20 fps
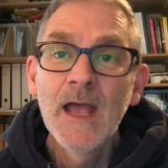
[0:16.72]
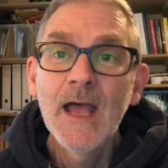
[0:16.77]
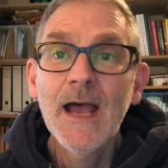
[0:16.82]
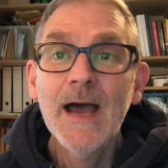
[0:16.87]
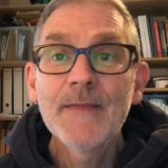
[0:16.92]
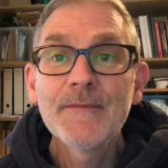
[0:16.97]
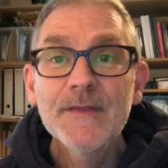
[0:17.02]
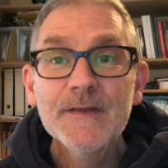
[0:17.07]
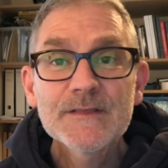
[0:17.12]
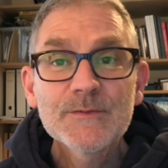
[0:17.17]

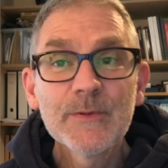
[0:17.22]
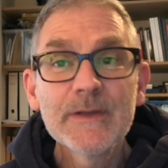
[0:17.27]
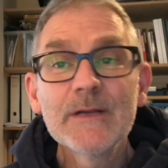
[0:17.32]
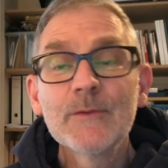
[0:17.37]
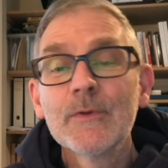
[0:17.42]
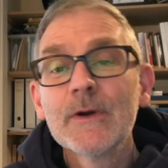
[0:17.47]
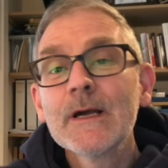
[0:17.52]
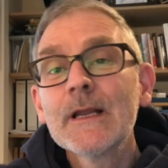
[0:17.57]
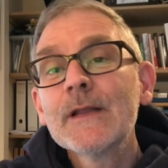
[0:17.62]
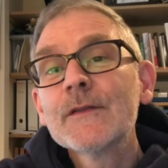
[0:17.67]
And this week,
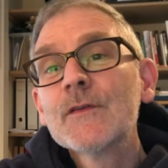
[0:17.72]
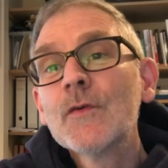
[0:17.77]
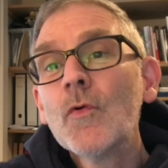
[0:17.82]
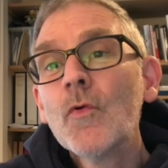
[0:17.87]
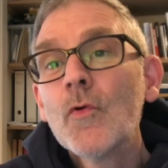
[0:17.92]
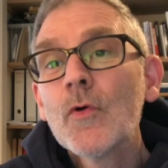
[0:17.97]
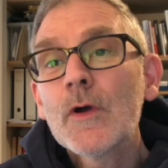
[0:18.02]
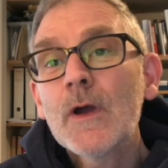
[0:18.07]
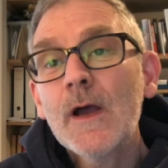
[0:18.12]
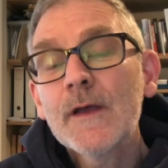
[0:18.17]
we're going to
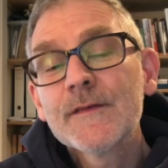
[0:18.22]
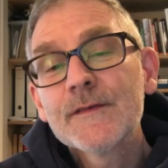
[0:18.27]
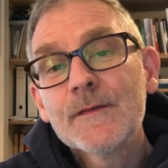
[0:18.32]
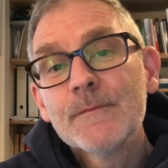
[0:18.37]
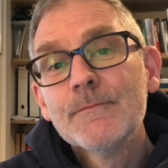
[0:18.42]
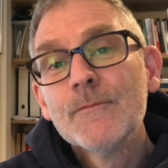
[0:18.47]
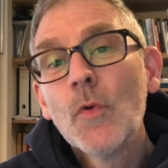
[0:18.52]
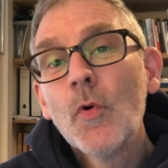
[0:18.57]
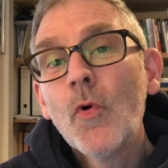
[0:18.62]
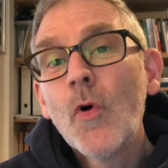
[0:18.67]
talk some
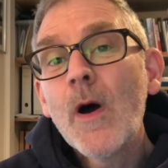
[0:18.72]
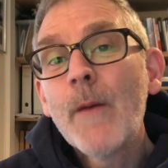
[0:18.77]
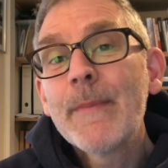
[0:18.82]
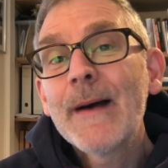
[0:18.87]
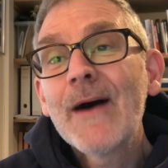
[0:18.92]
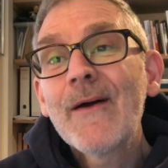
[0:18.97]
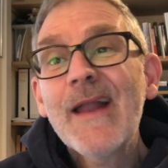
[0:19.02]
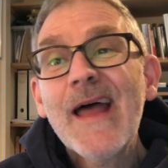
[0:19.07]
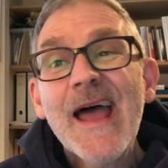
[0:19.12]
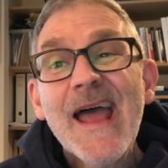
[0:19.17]
more
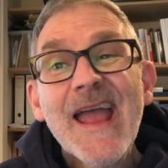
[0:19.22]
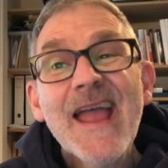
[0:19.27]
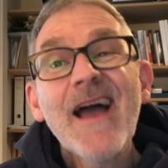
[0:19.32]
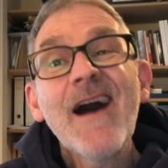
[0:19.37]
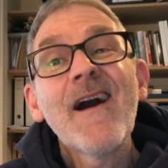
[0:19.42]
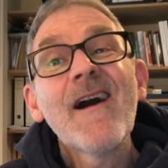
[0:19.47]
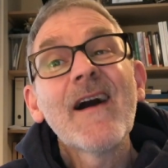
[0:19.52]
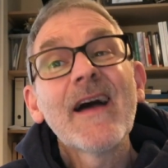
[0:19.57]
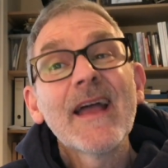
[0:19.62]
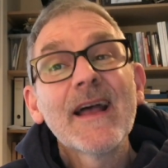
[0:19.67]
about AI.